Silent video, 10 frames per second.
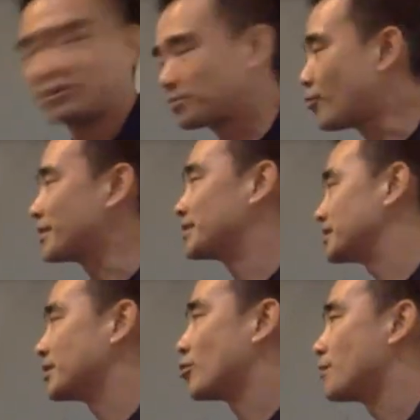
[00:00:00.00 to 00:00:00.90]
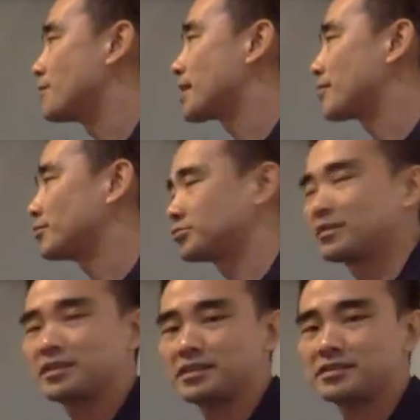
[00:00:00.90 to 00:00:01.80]
one is the open pipe, which
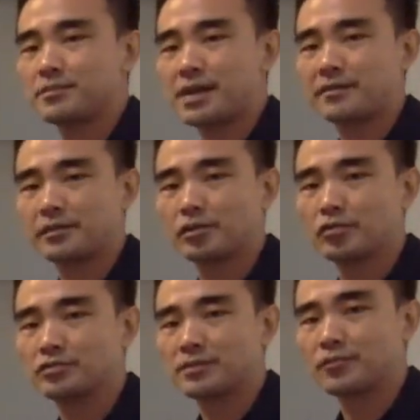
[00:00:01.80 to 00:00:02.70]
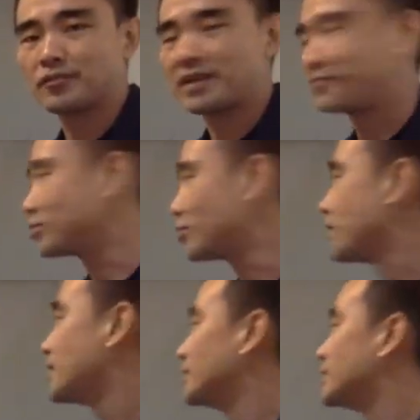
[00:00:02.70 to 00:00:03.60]
one is the pipe closed at both ends.
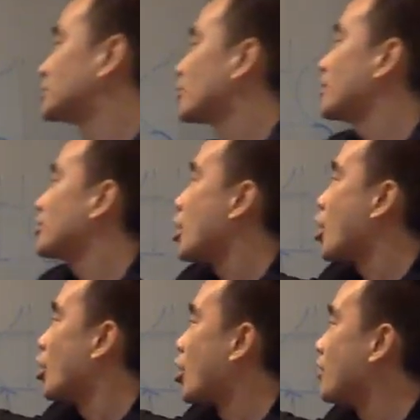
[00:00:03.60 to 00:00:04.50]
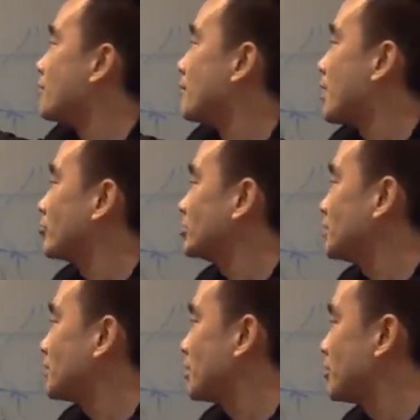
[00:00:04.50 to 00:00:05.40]
So this one, odd
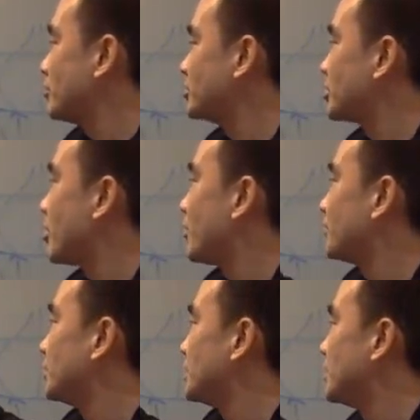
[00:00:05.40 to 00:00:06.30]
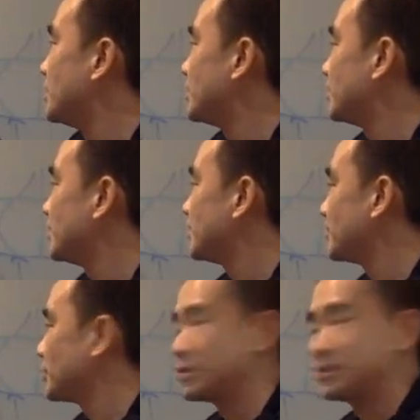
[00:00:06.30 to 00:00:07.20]
multiples of the
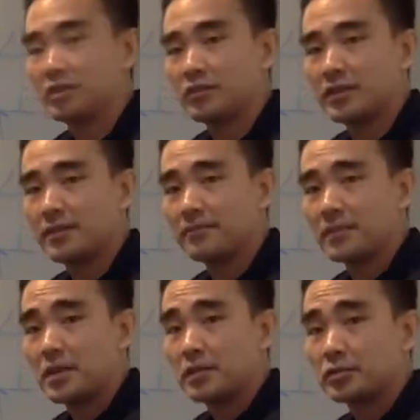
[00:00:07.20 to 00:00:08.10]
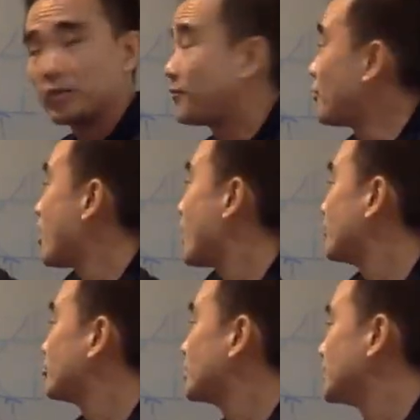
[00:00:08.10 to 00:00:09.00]
frequency over here. So
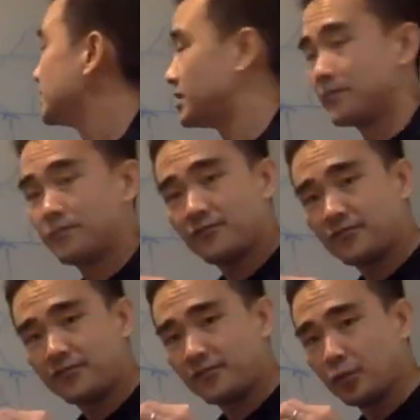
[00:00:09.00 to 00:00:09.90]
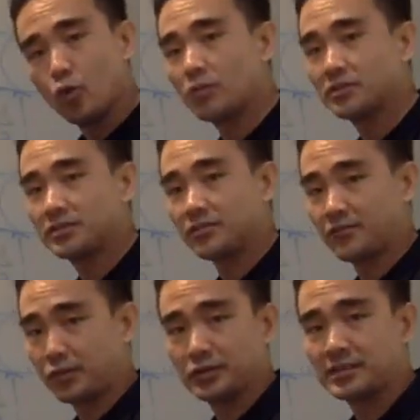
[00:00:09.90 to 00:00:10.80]
400 is the lowest of
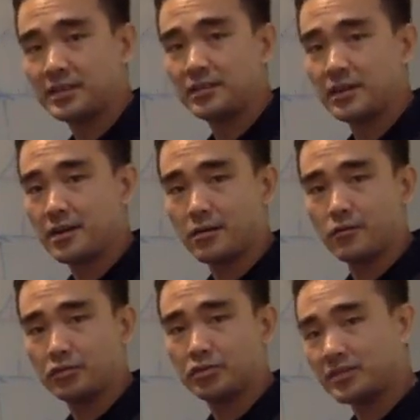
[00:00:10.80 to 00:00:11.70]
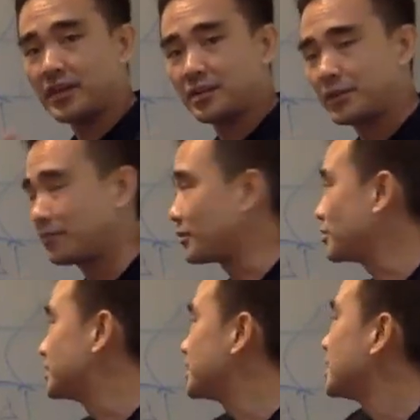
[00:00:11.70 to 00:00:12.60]
frequency, which is fundamental
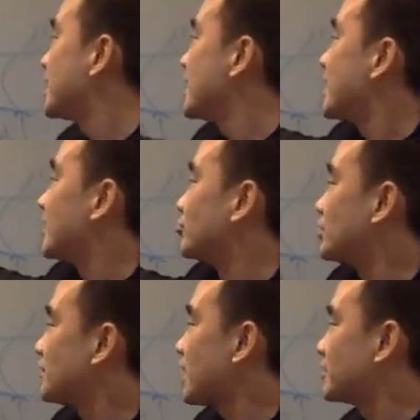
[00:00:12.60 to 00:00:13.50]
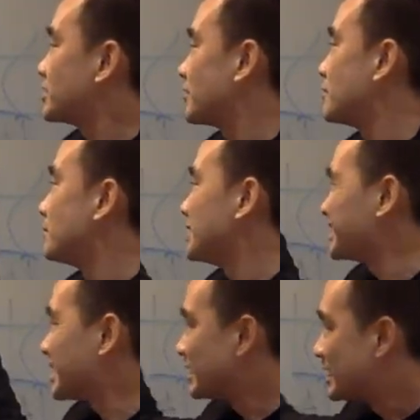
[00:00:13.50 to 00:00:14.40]
frequency, and 357 means
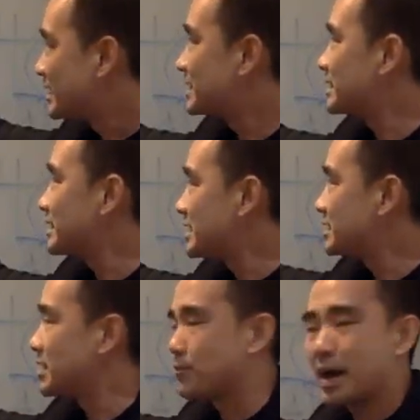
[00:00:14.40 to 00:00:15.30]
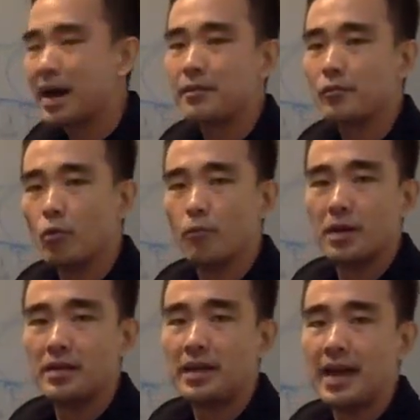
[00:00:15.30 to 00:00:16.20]
that this is the pipe
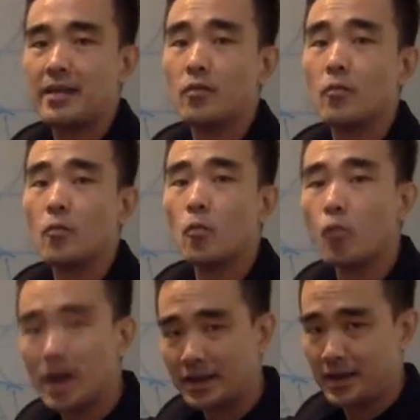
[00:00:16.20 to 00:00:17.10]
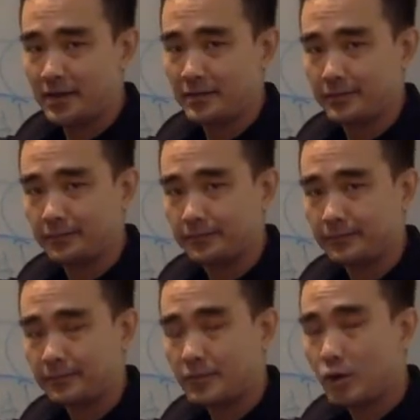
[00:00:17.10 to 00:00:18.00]
open at one end.
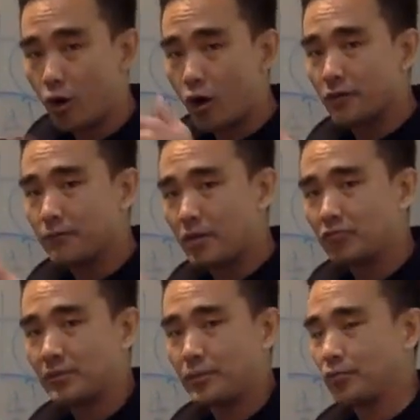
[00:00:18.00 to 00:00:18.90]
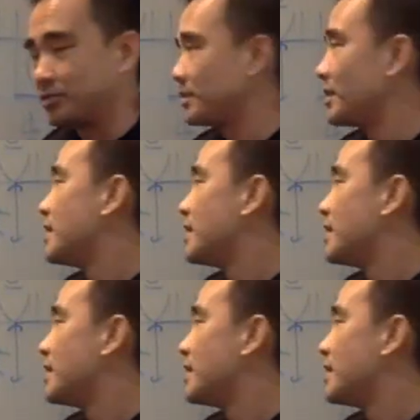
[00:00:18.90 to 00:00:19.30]
Odd multiples.